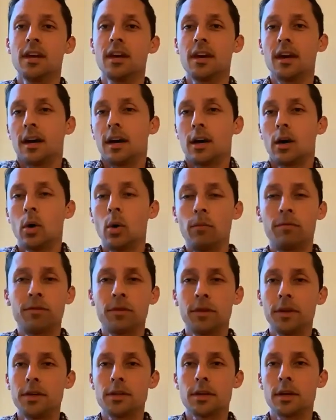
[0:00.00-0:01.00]

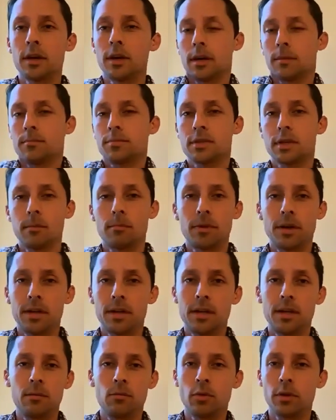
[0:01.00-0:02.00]
Hopefully
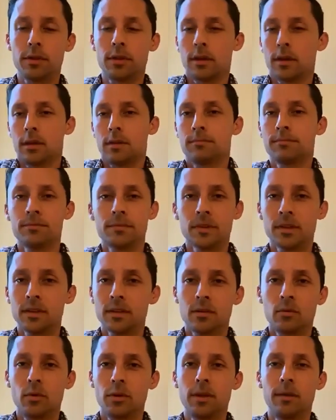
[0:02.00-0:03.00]
somebody with
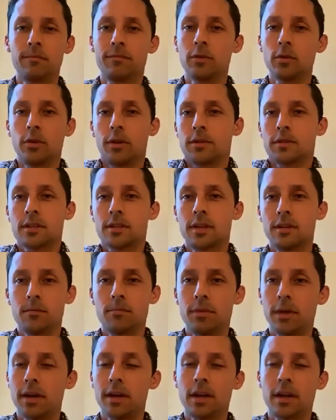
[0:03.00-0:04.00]
influence can
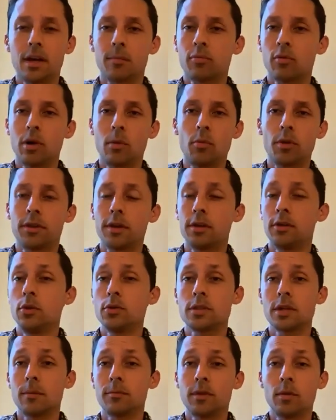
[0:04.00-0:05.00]
pick it up, run with it, do
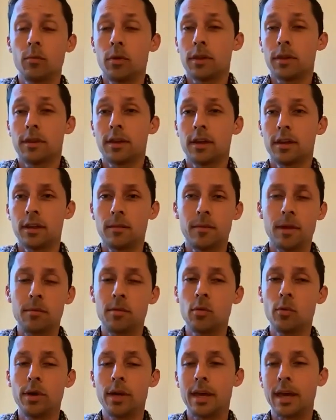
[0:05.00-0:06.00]
something with it, and maybe
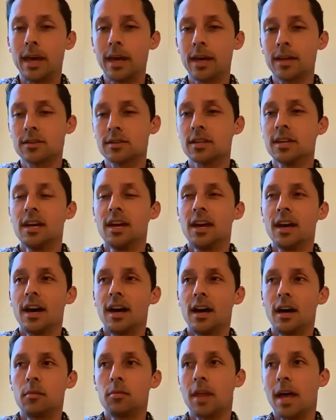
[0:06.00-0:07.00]
we can't.
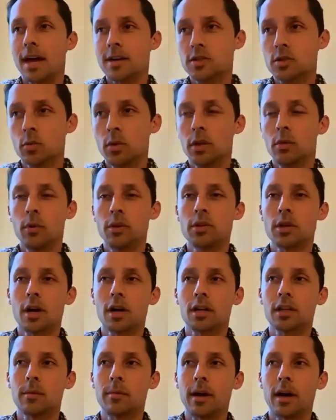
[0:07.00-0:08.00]
Last week, we
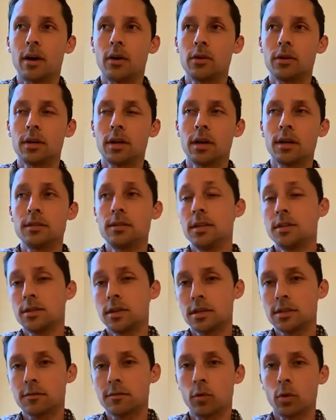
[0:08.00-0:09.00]
talked about
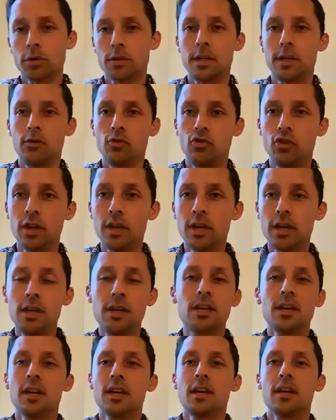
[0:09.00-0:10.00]
D614G.
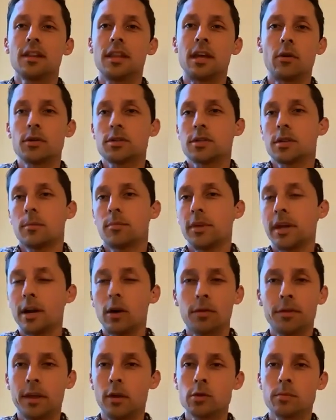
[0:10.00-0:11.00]
That was something I
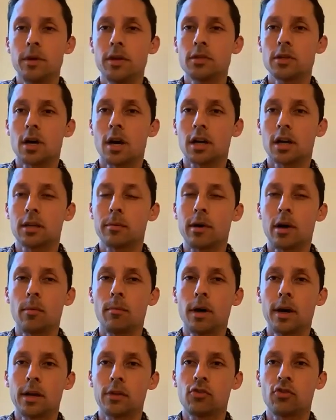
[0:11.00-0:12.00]
don't think was being talked about
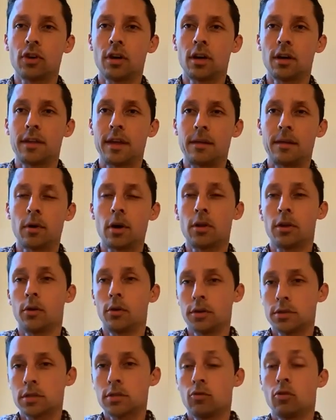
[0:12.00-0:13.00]
much, although
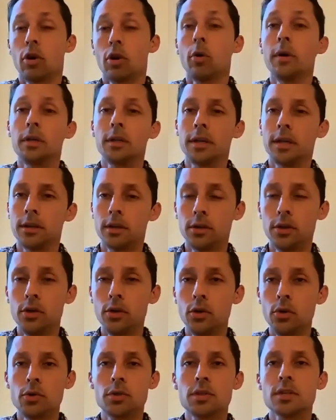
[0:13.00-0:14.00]
it's growingly in the
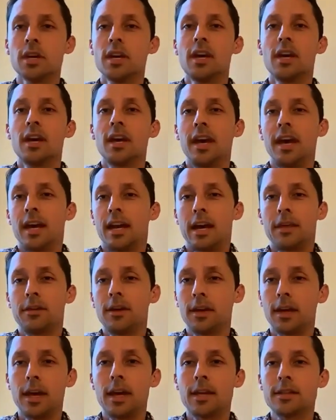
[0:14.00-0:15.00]
news. And I
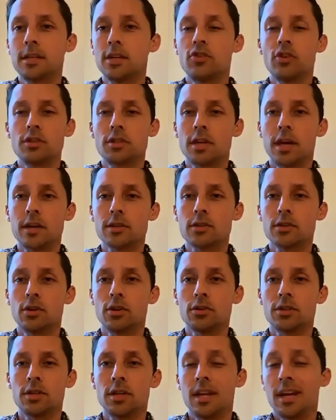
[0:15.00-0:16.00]
think antigen tests
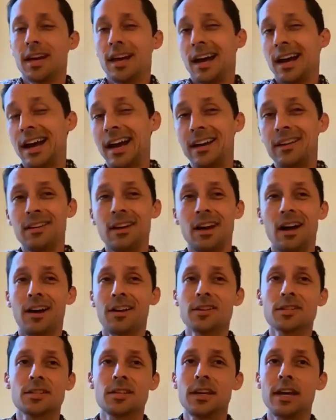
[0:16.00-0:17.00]
are today. I
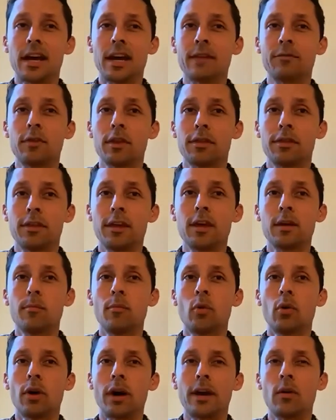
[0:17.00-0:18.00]
honestly, I'd have to think
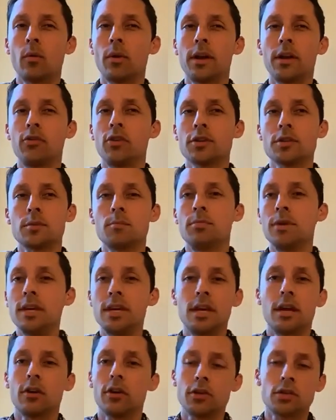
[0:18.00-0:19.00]
more. I don't want to just be
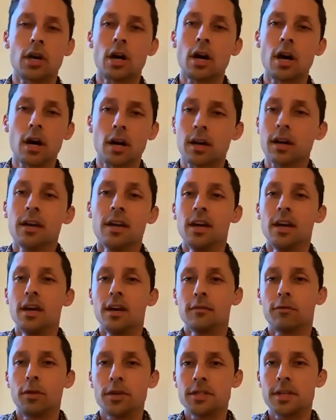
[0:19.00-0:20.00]
here and talk
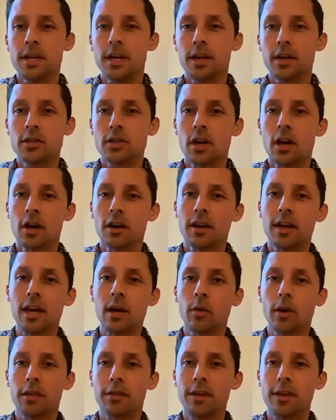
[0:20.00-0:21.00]
for the sake of talking. I
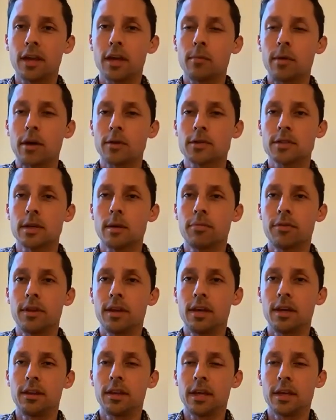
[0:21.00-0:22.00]
want to think about
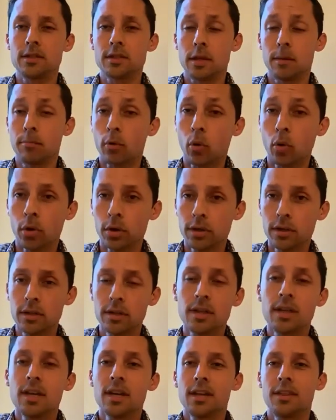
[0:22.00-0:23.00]
something that's
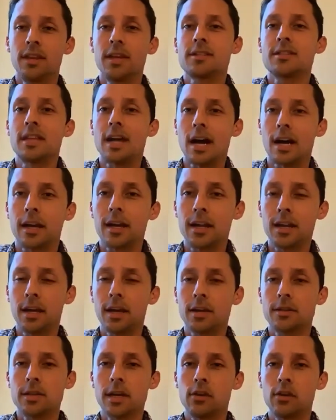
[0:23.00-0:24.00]
important, that's not getting
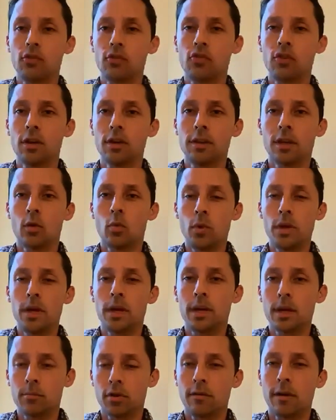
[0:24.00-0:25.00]
attention, that we
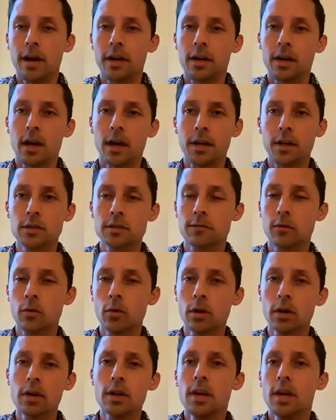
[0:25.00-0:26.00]
can provide an audience
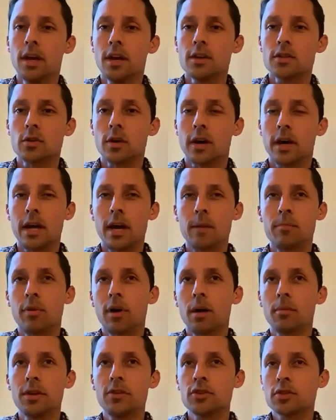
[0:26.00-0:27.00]
for. So I'd
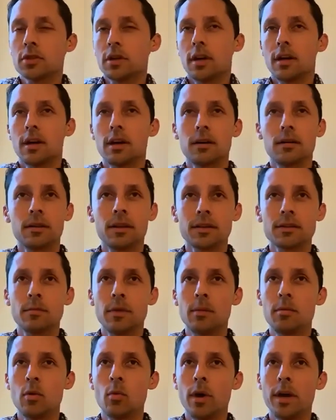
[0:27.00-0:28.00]
probably just let's
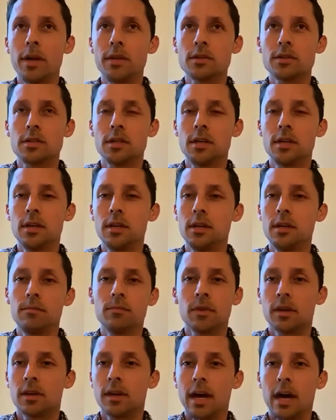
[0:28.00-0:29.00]
maybe wait and see
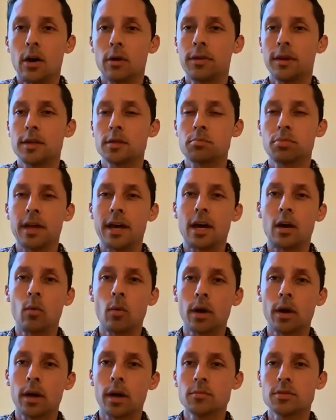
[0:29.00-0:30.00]
how things play out,
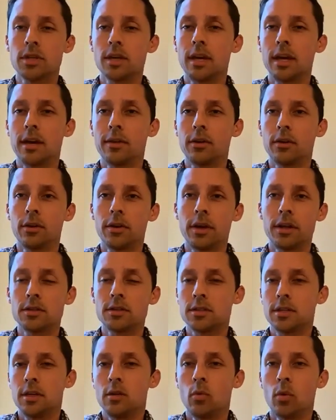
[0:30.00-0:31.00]
what comes together, and
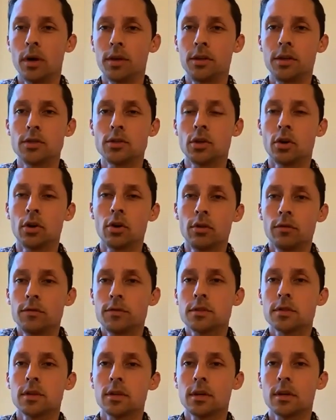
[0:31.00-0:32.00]
see what
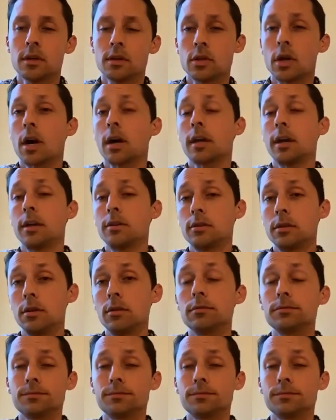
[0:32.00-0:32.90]
deserves talking to.